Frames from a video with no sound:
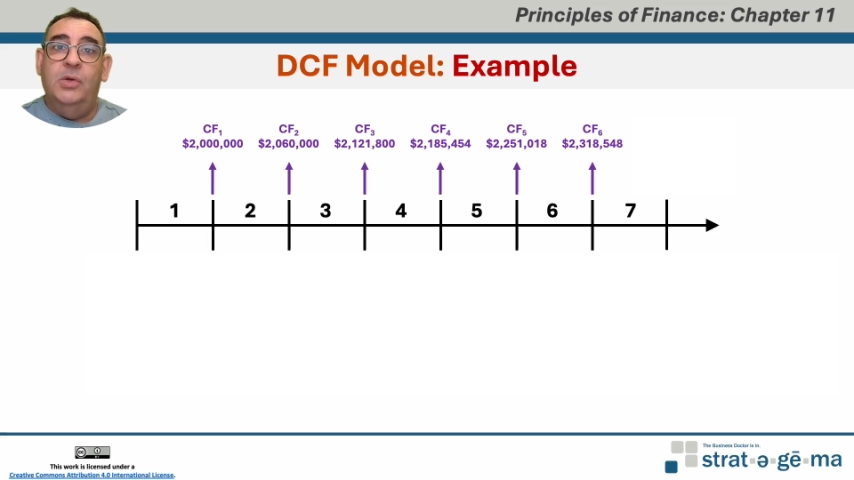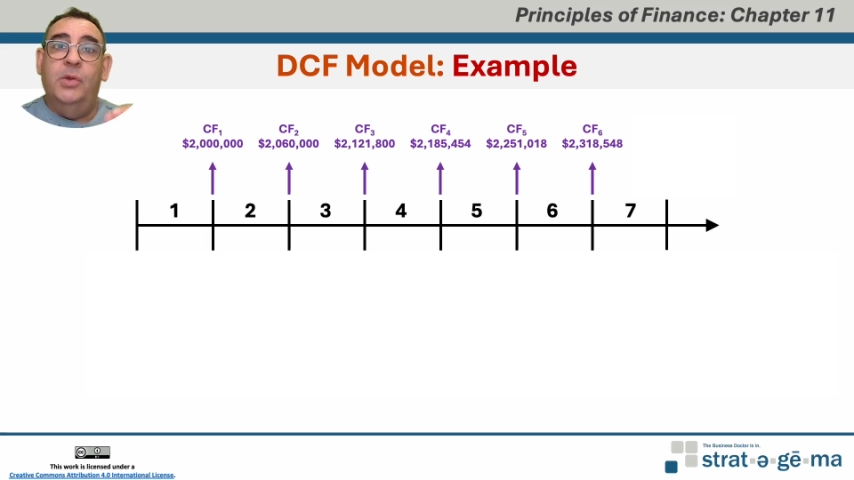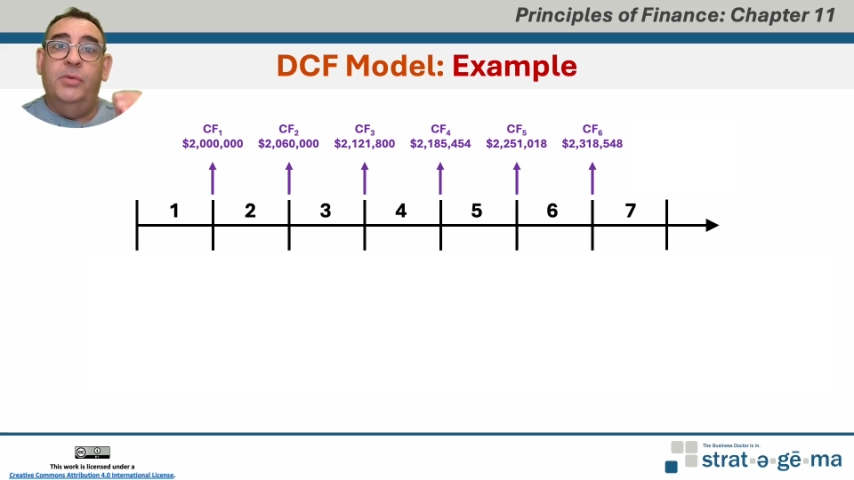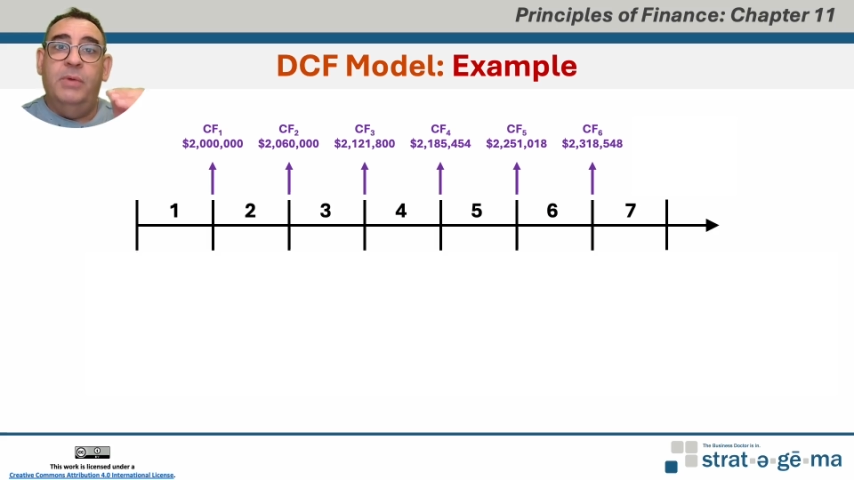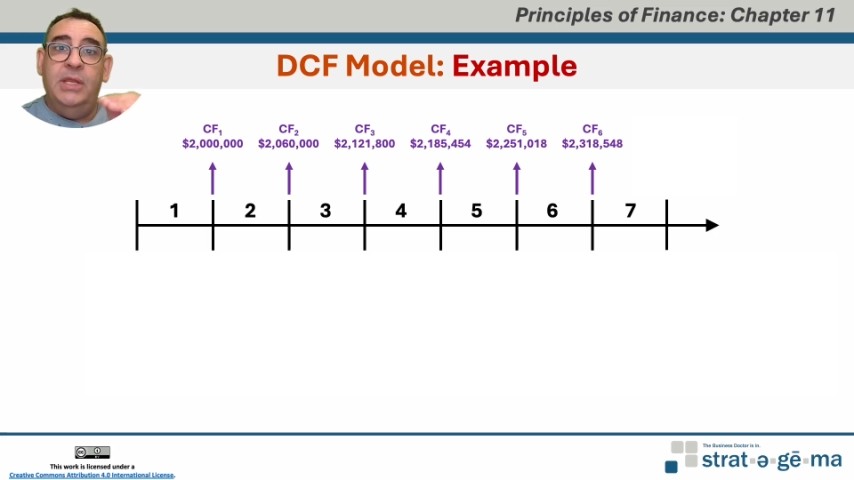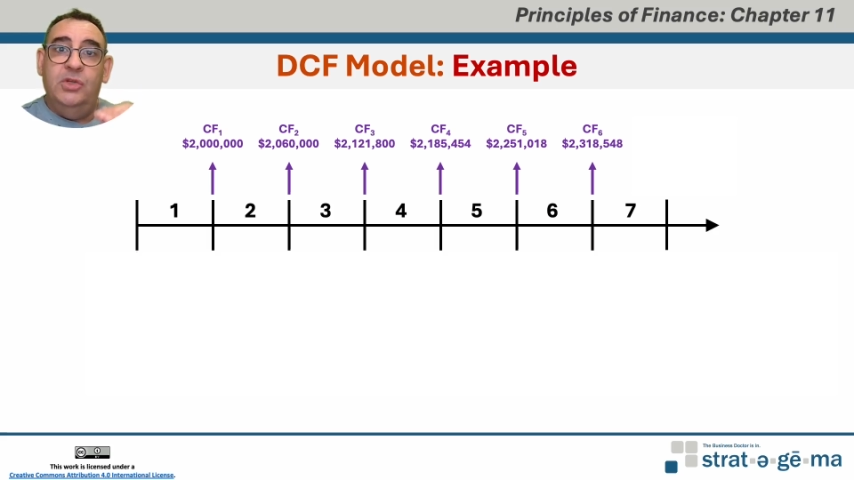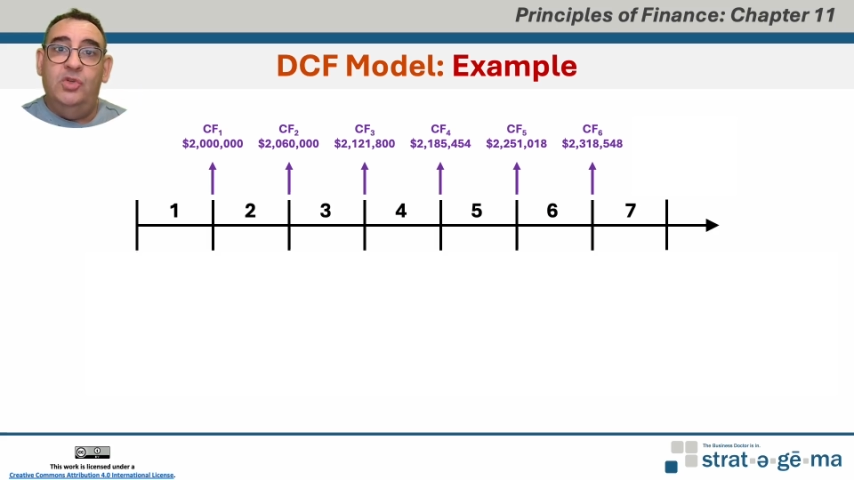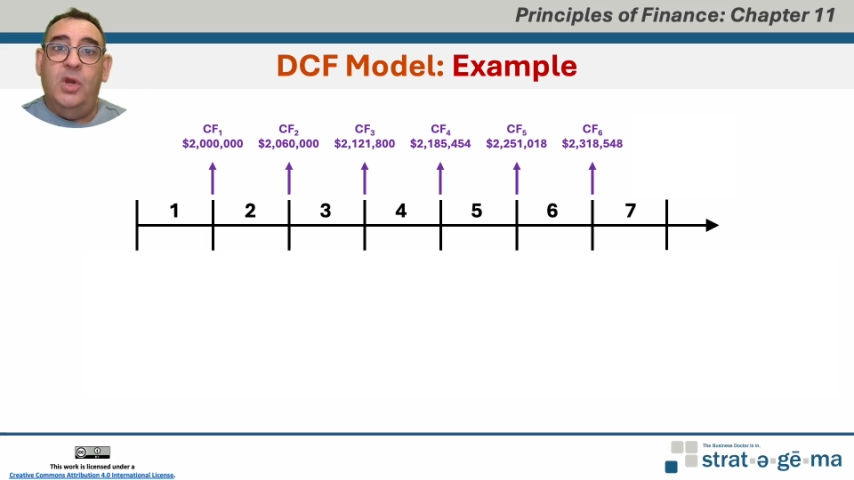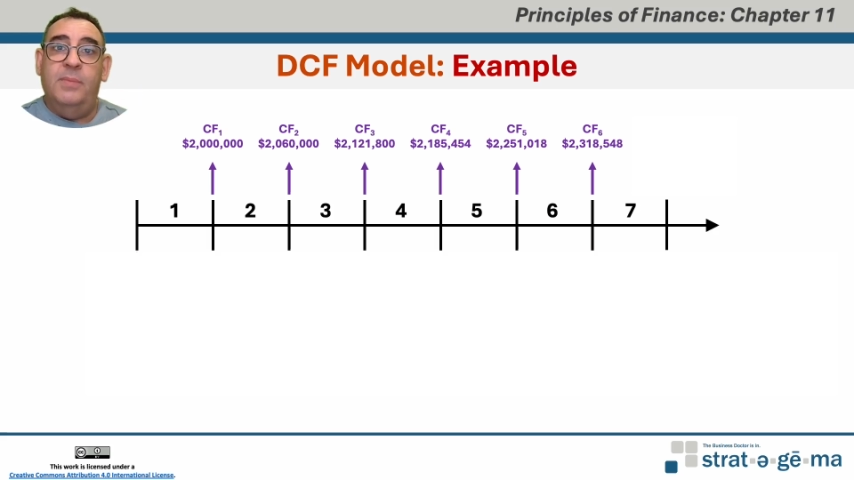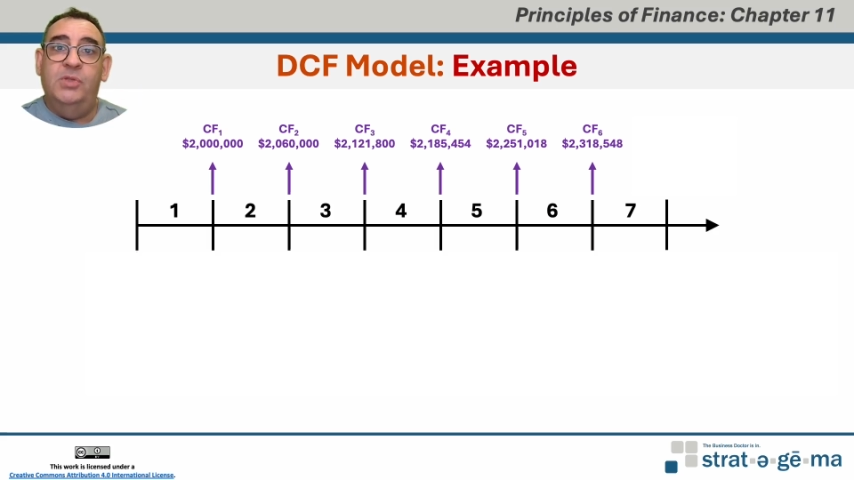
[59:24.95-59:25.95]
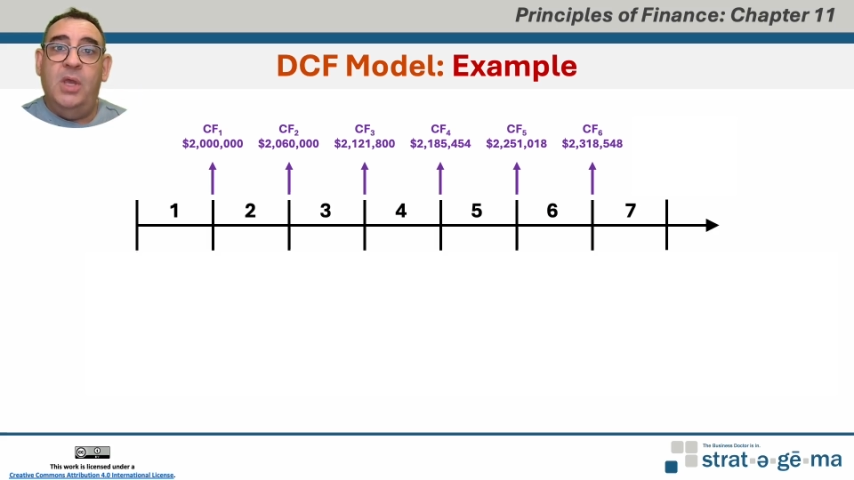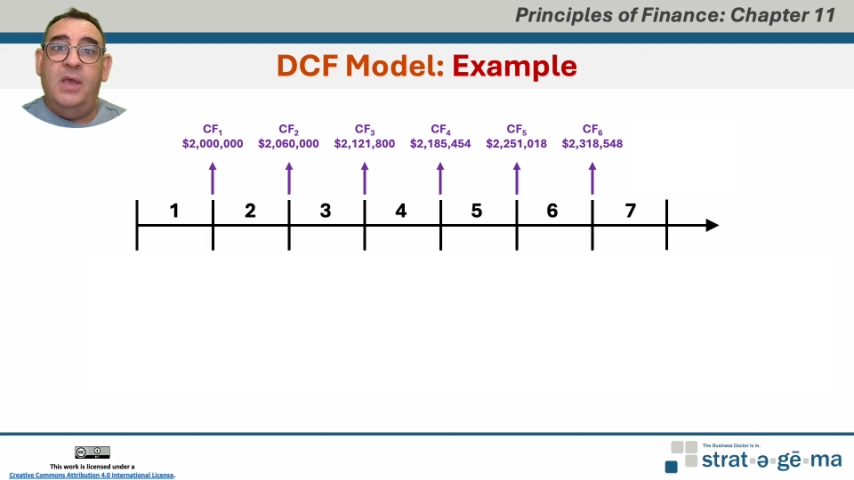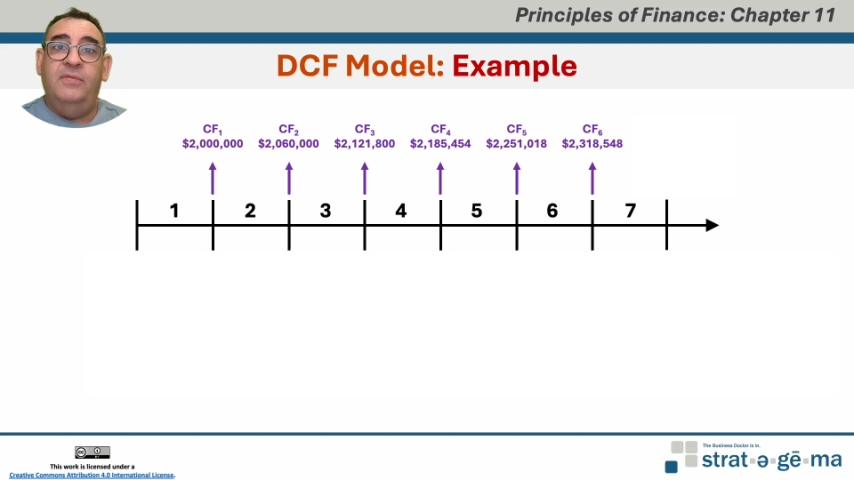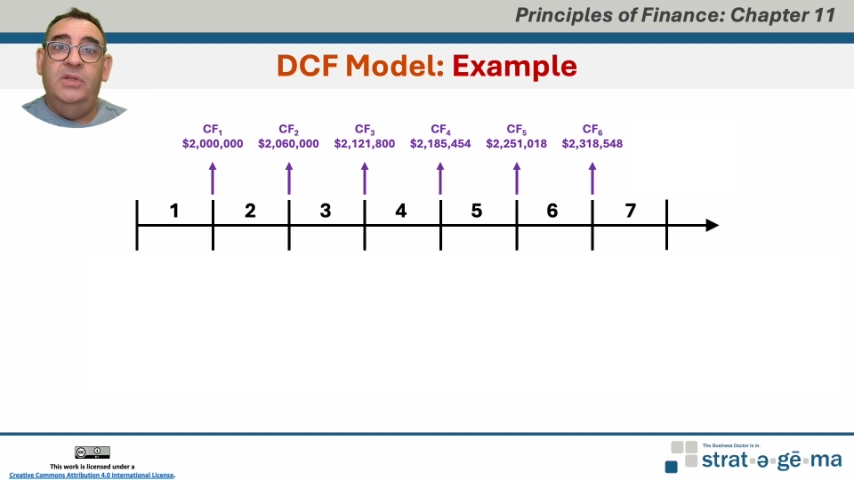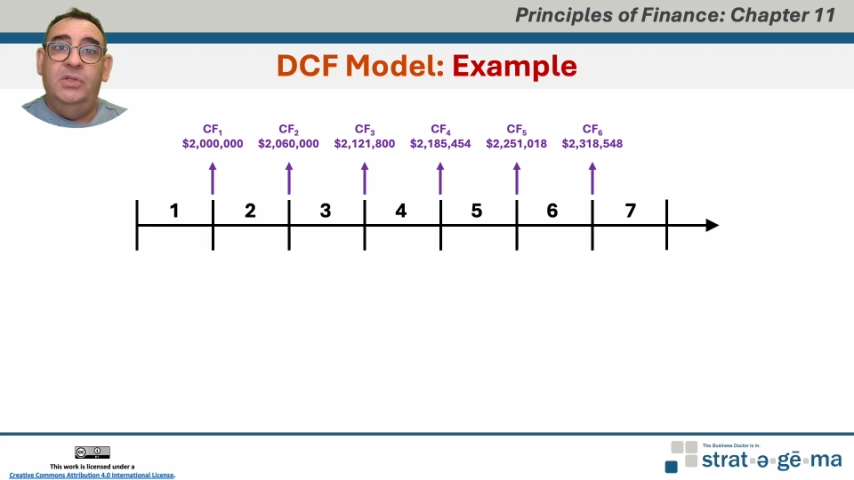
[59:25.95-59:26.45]
growth rate drops
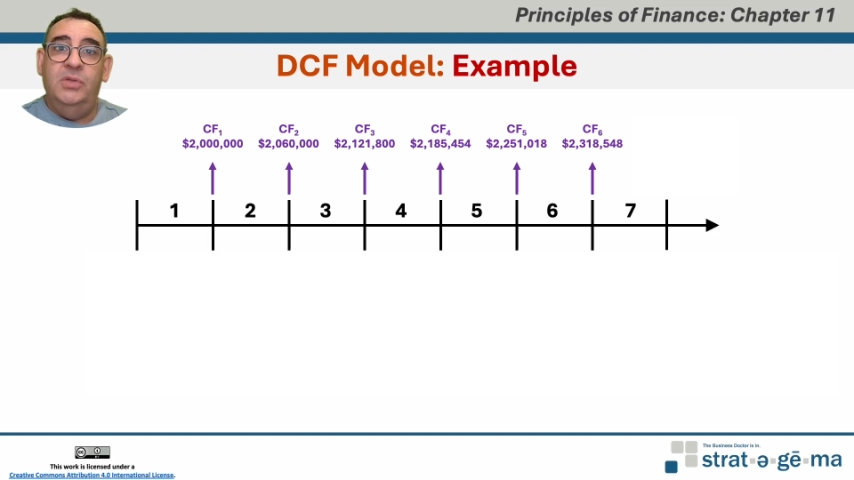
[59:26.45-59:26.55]
off